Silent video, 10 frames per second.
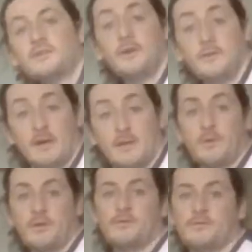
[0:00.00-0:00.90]
from my
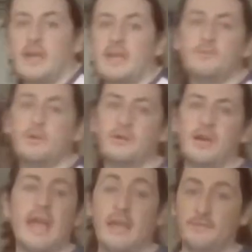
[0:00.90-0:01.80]
birthday.
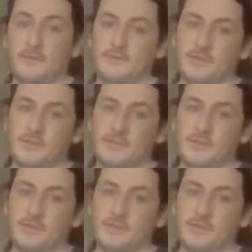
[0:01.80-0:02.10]
Well, 8th of